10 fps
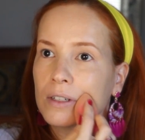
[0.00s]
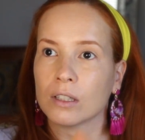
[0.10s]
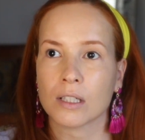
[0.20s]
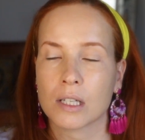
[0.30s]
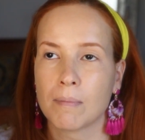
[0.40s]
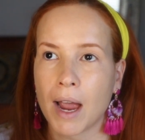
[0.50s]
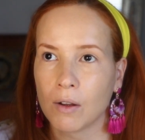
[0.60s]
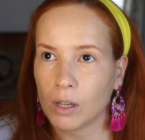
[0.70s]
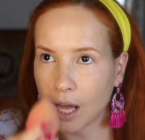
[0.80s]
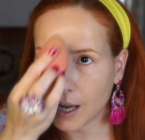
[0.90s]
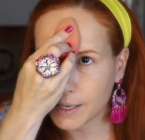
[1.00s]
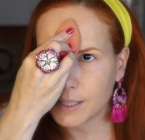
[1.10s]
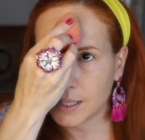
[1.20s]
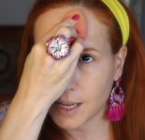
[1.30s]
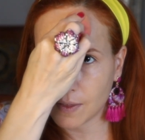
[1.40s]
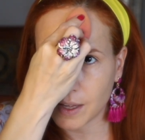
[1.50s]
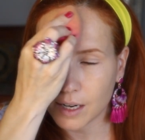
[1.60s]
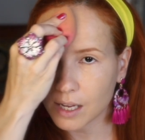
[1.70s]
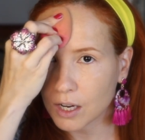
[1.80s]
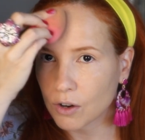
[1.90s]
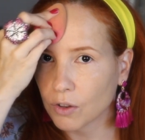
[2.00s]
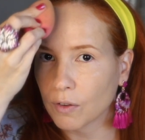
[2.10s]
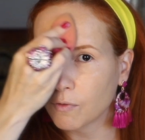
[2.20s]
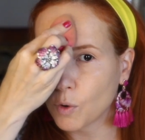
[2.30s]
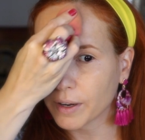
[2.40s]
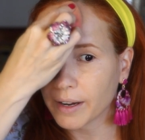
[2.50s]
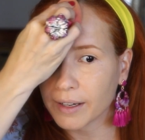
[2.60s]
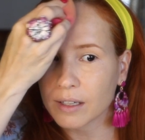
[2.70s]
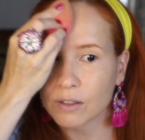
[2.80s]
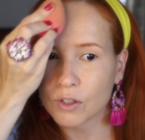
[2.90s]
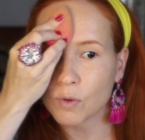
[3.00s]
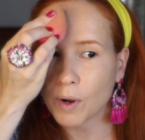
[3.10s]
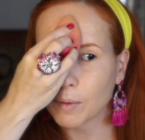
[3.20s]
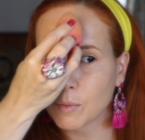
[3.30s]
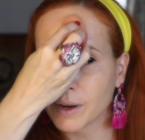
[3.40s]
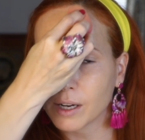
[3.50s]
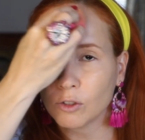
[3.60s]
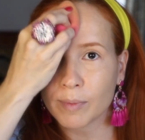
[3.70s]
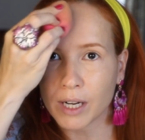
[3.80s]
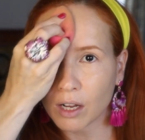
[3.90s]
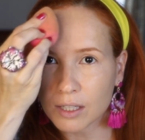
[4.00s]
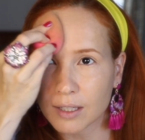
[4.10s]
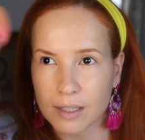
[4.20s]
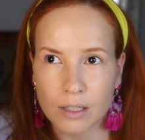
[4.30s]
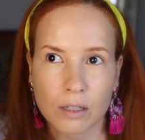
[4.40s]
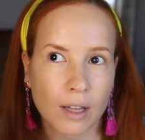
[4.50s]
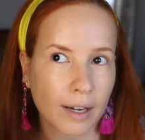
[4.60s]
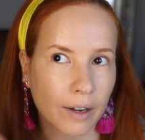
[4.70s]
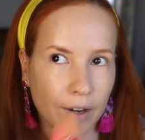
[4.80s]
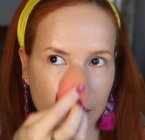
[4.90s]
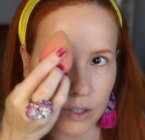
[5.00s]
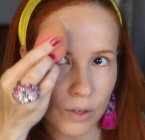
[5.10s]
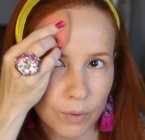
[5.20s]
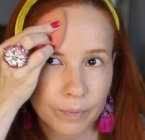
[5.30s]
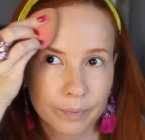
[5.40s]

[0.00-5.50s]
on the smile lines, and then here on the forehead, because you want to bring luminosity to that area too.